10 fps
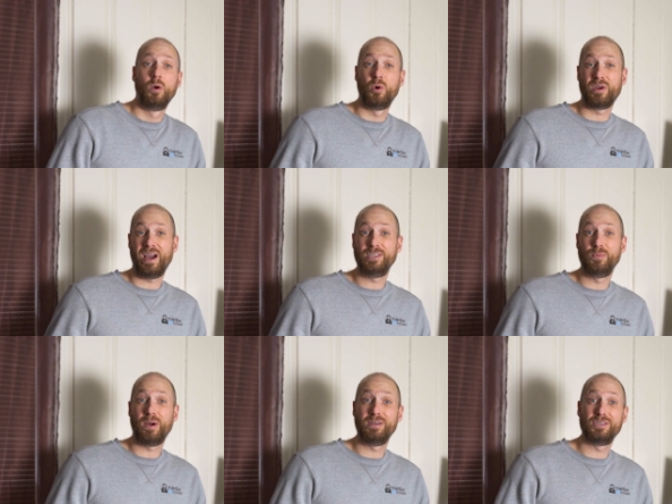Well guys, you
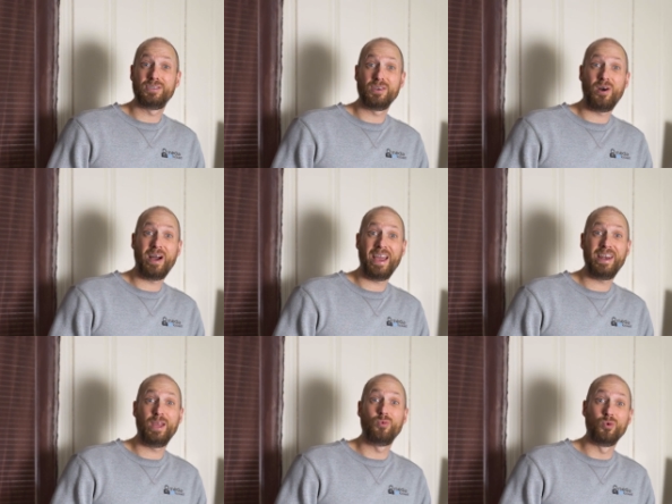probably just saw I
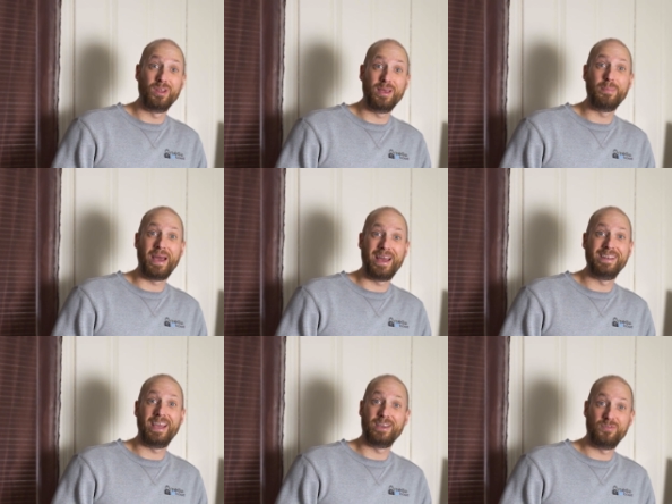had a really
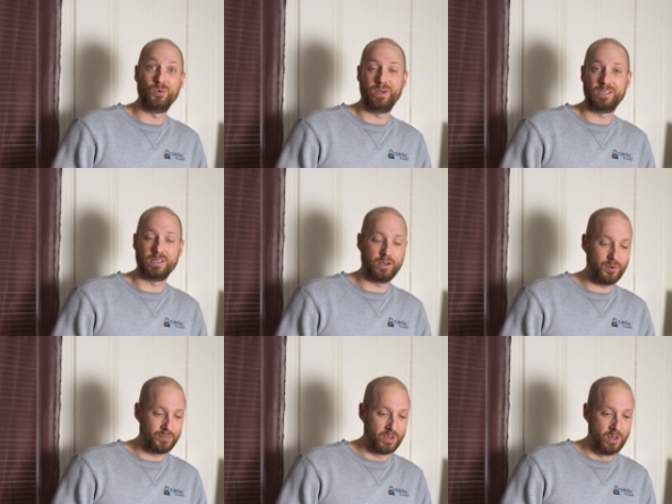bad day a few weeks
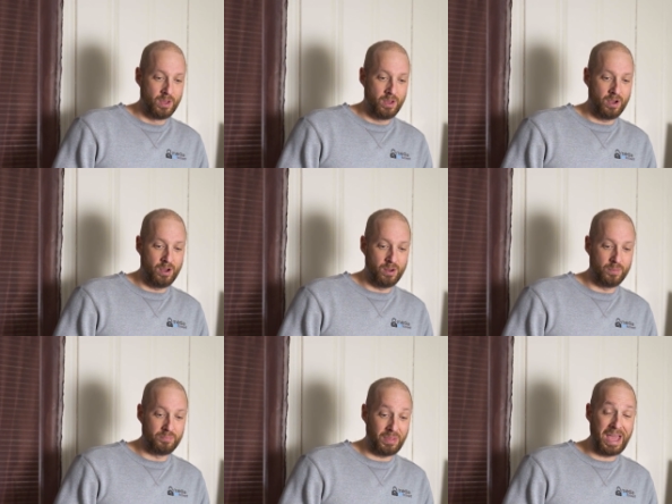ago.
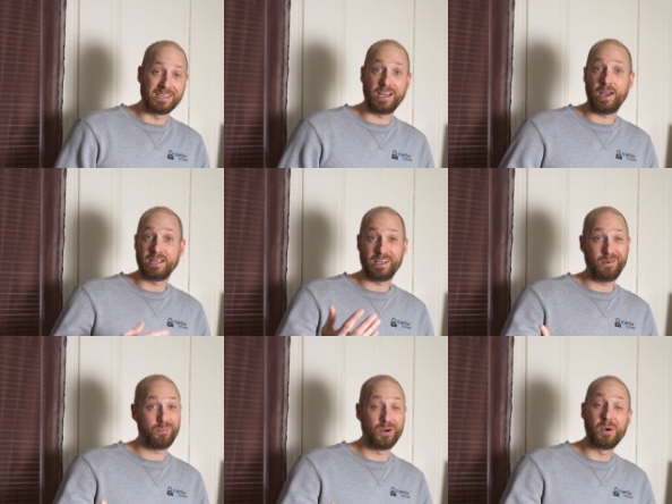As
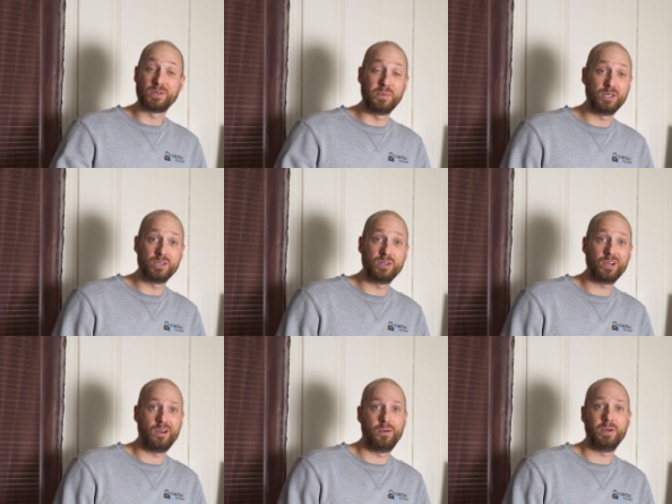I pretty much
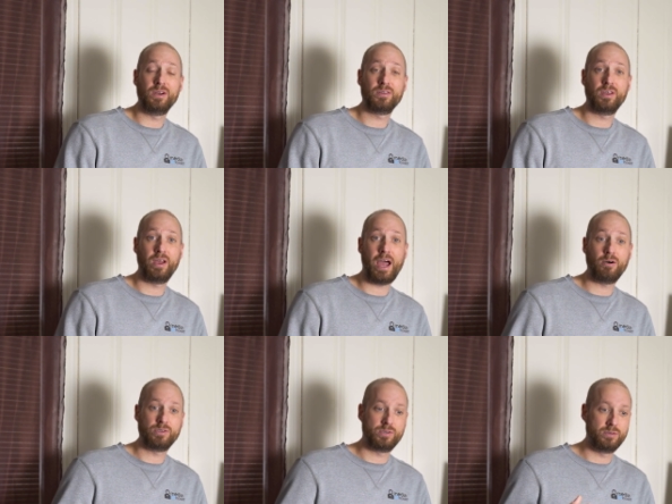mentioned, here at the
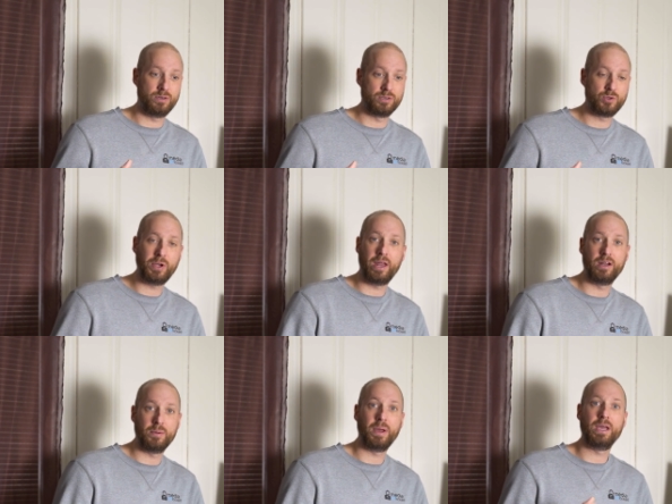house, there's 3
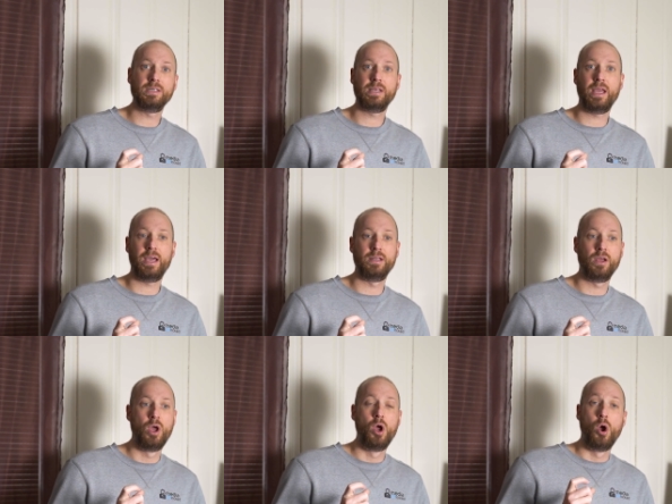editing bays, and
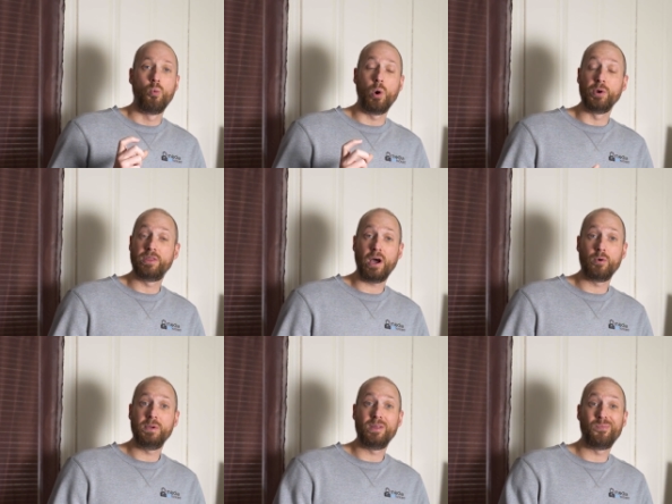what we thought
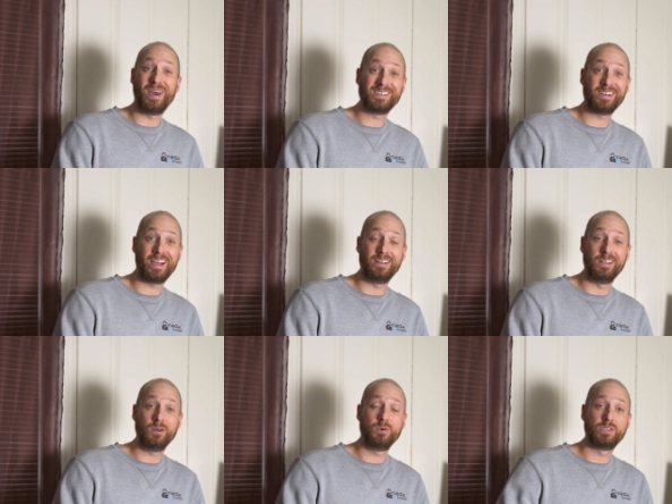would be the best
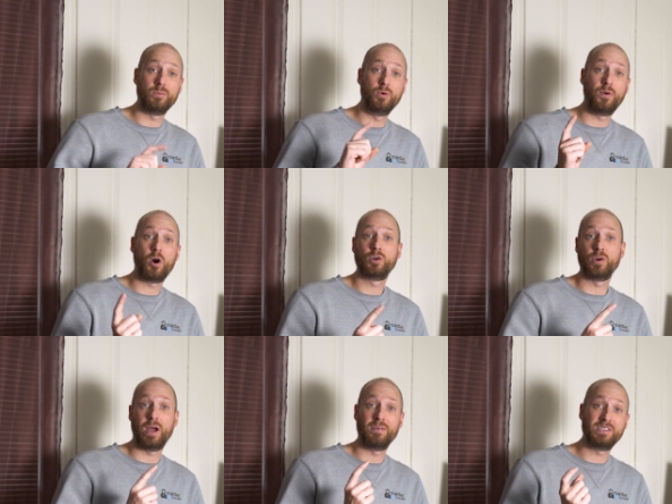idea was to move hard
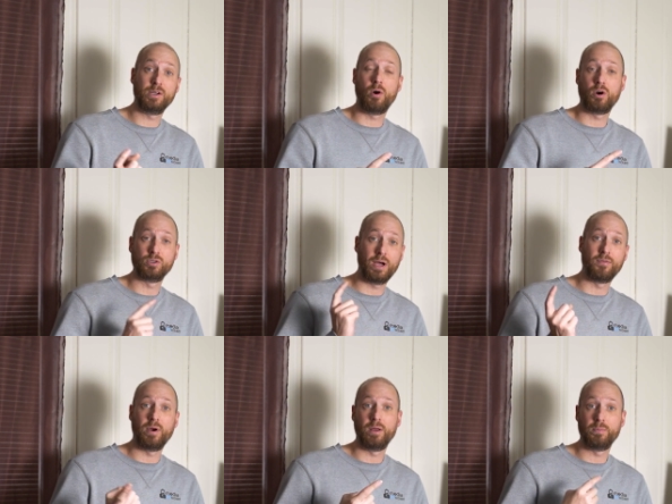drive, a single hard
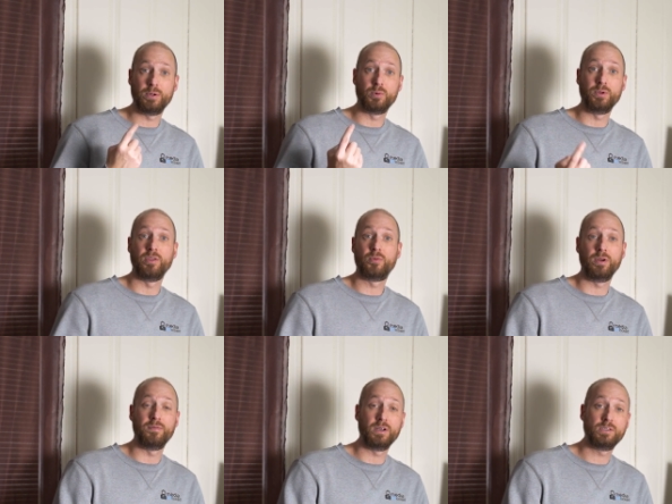drive around between the
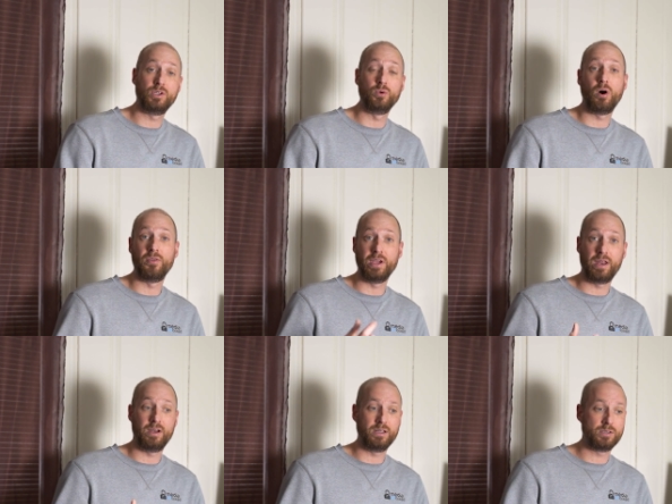3 of us to do all the editing.